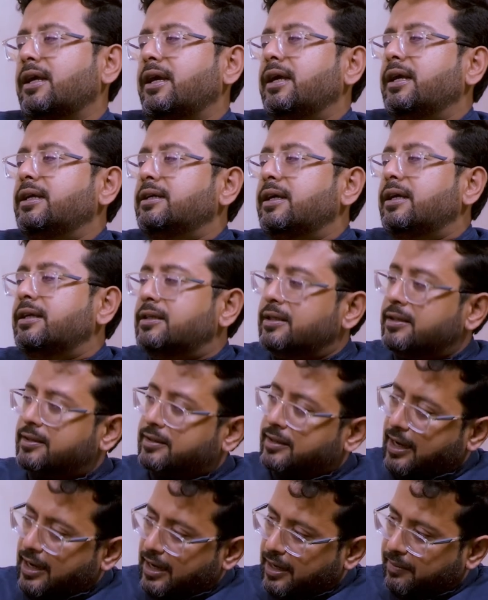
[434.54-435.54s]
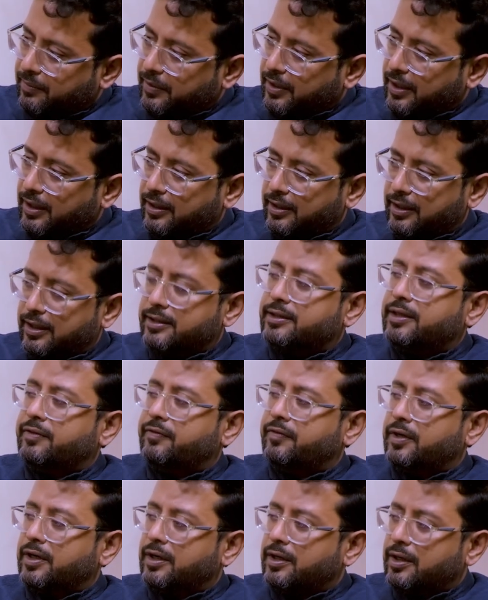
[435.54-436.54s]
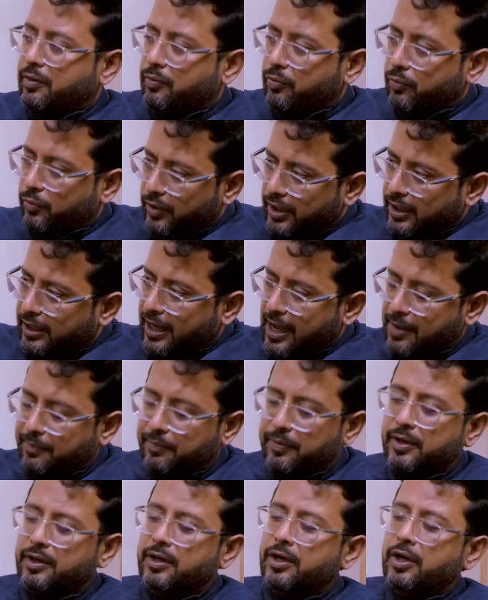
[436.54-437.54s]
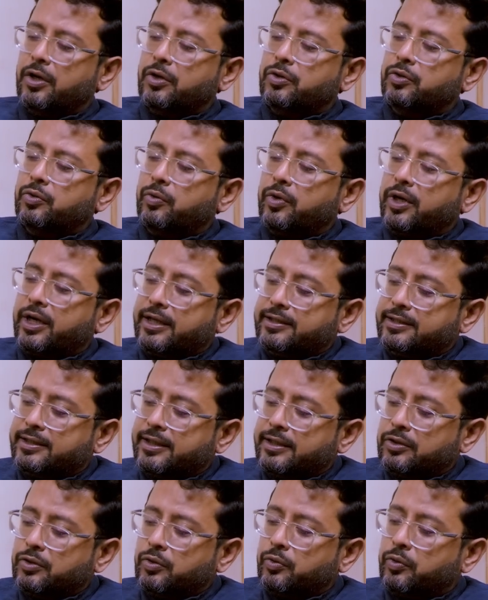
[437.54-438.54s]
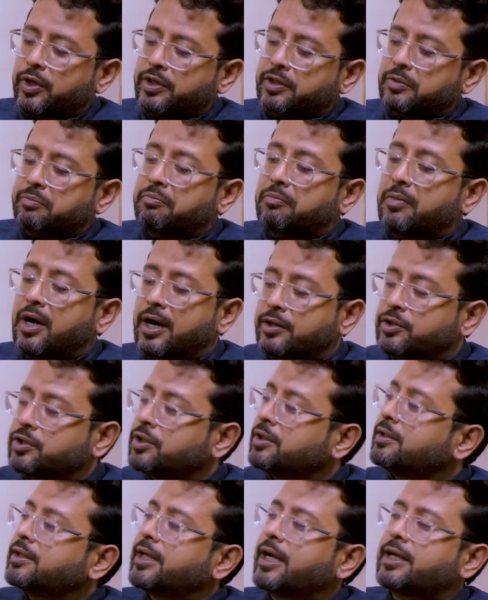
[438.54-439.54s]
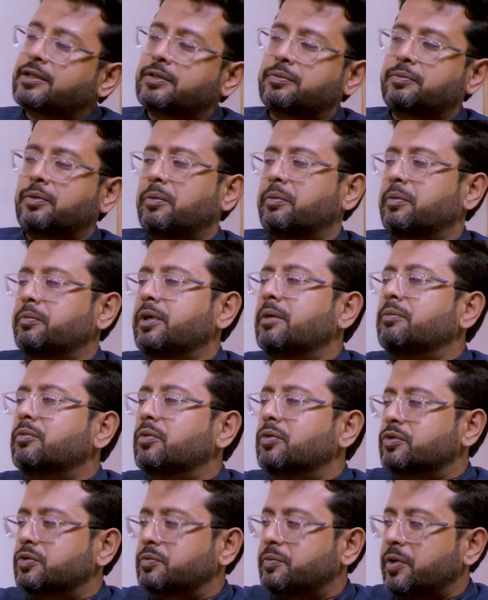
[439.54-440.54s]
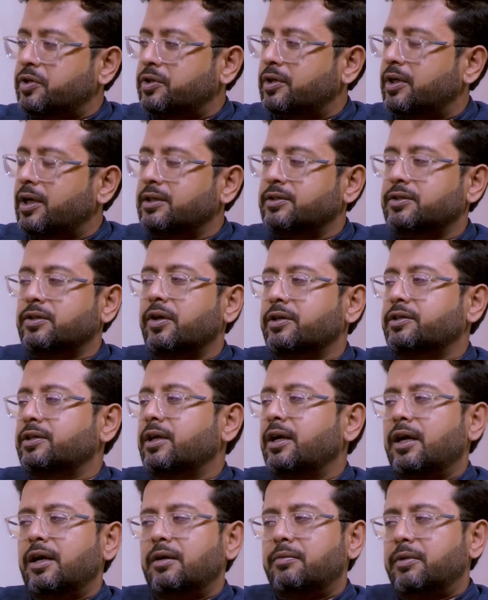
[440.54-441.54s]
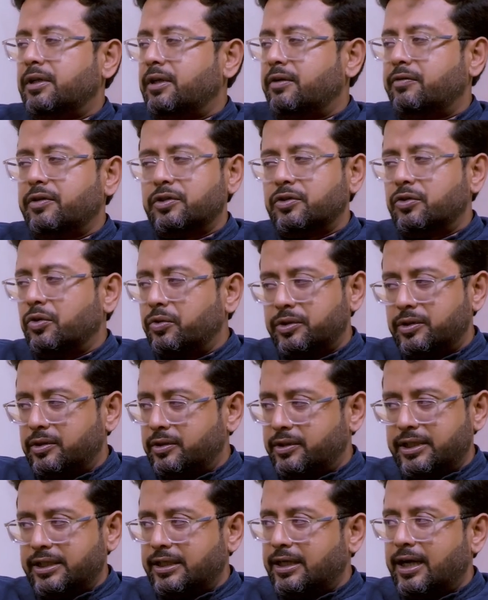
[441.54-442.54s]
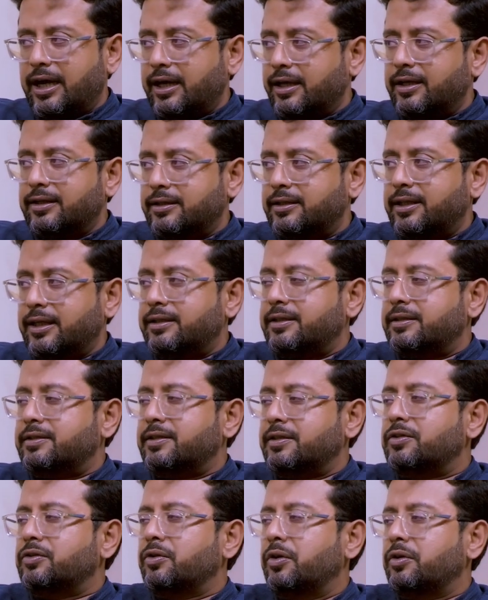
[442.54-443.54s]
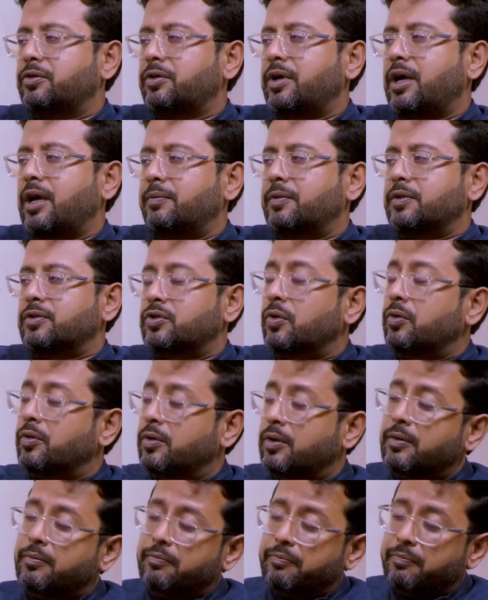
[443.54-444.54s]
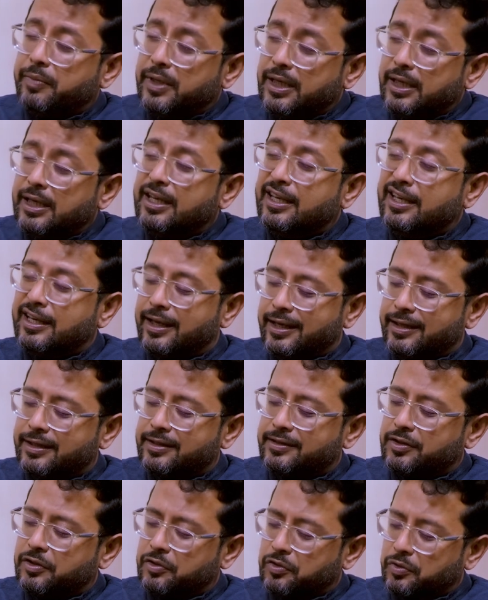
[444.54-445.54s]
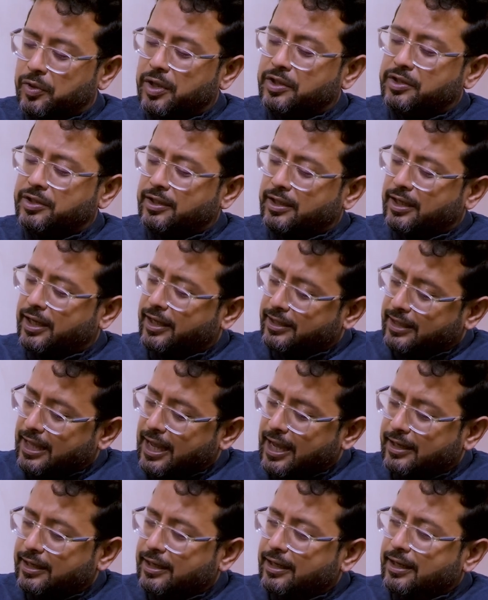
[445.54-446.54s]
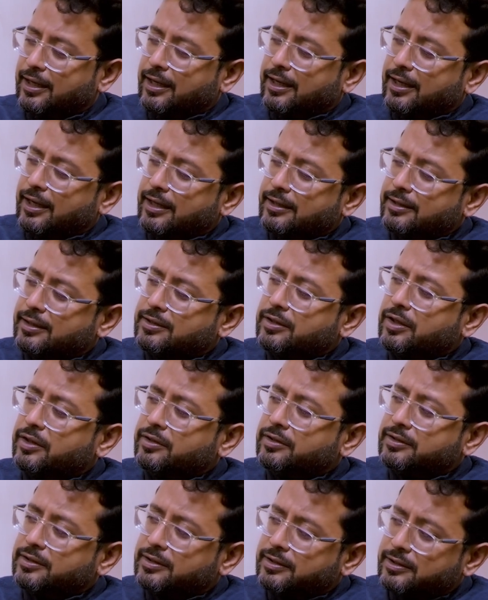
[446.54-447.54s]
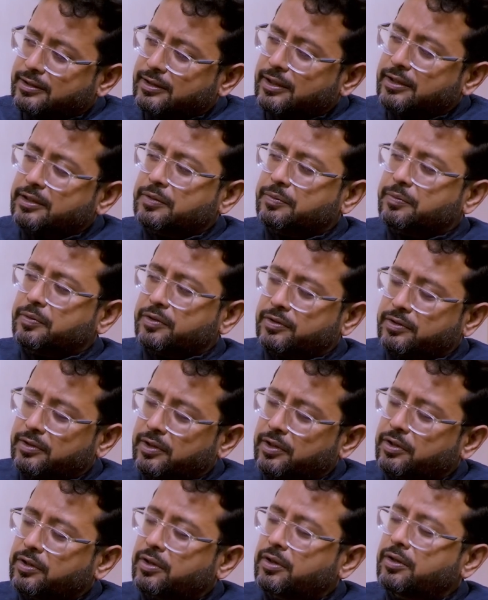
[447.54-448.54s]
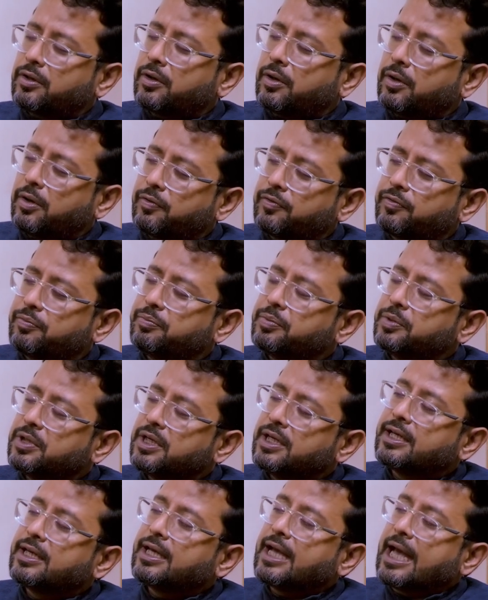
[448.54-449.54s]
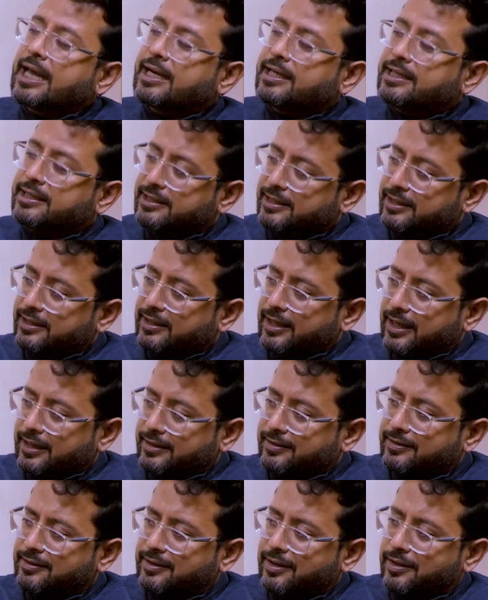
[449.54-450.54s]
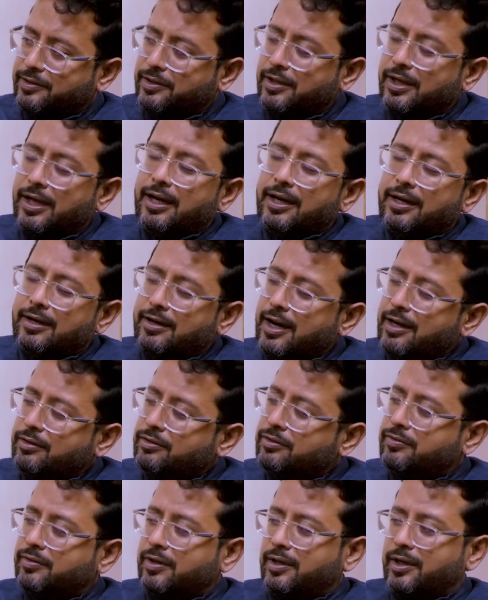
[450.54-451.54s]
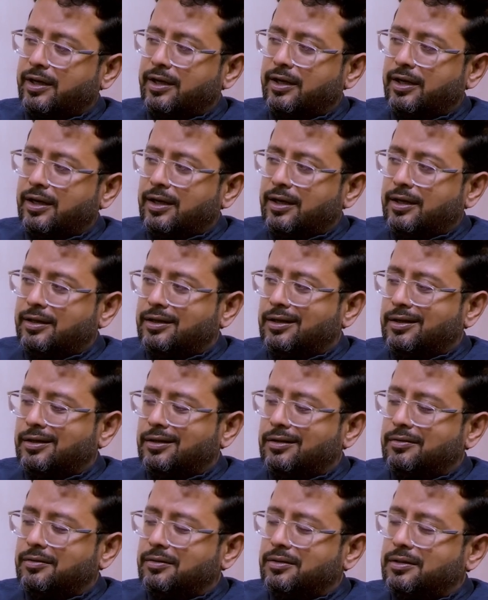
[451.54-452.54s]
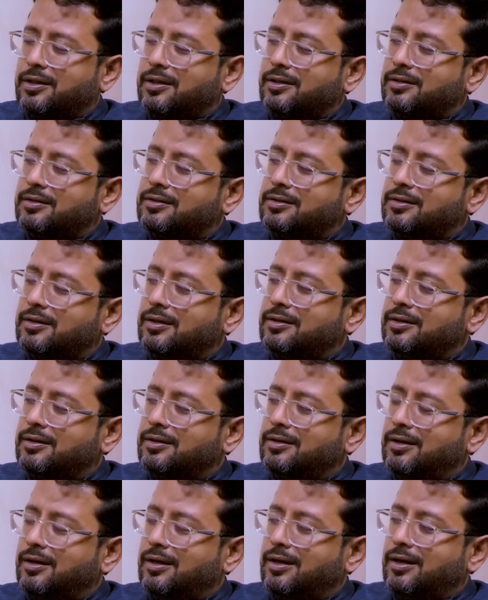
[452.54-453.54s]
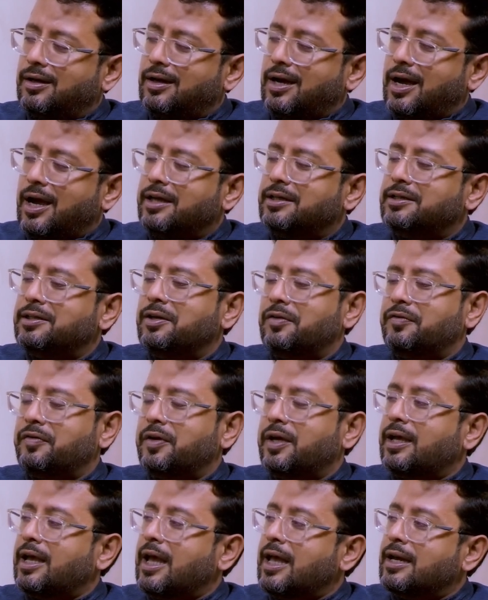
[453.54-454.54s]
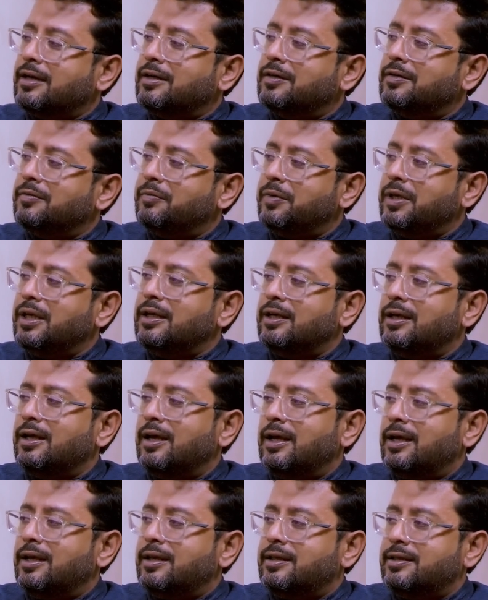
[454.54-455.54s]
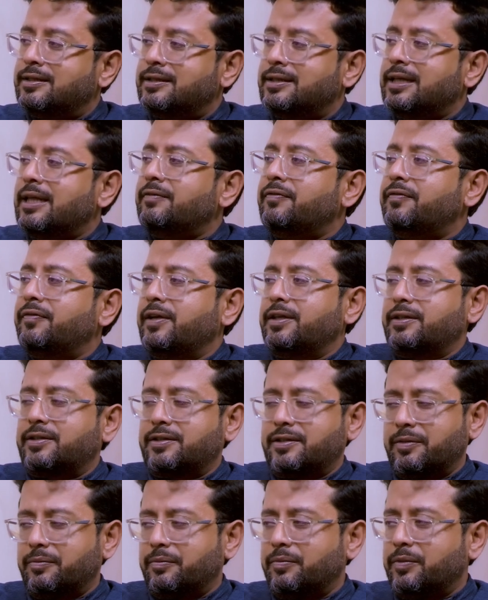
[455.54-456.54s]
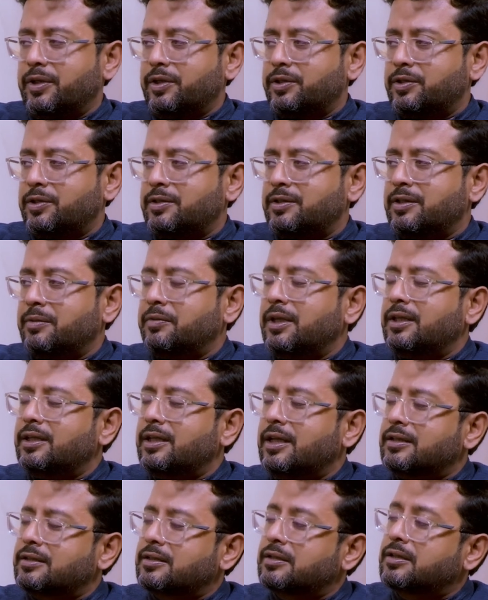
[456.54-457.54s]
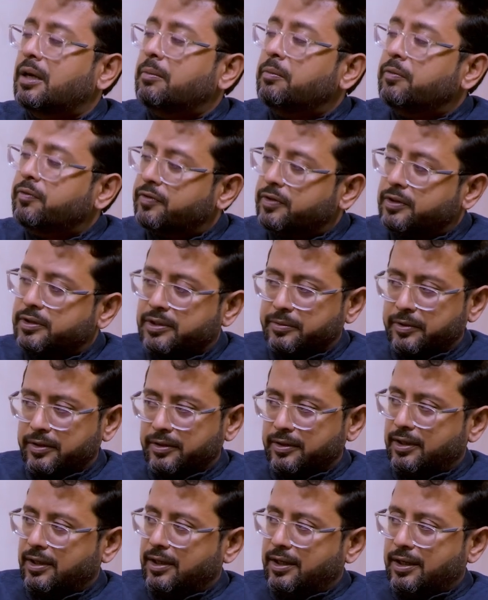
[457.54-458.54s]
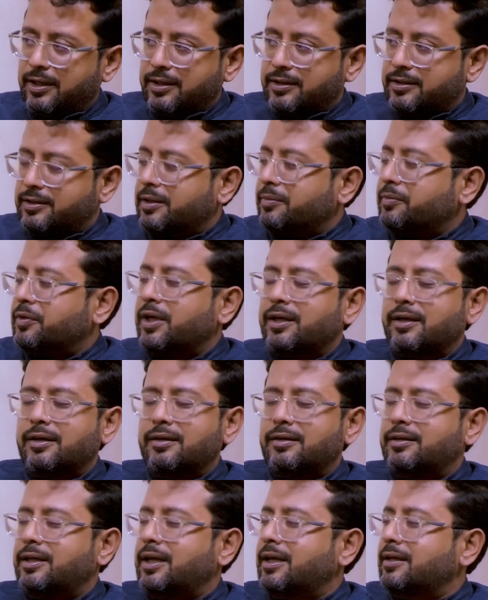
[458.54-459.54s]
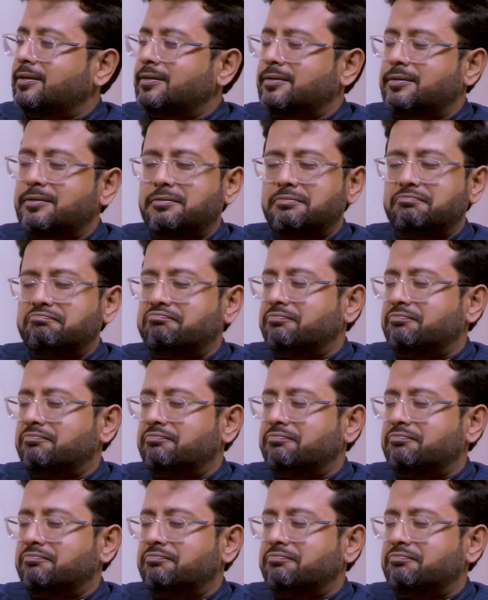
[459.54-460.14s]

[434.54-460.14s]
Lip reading: it is happening. It definitely will happen. To what extent, to what margin, that's probably a more specialized knowledge, but there is no denial that this is going to happen. So being in a situation like that, in this constant position of precarity as such, naturally, the certain idea of a canon being self-established, something that is comfortable, something that is,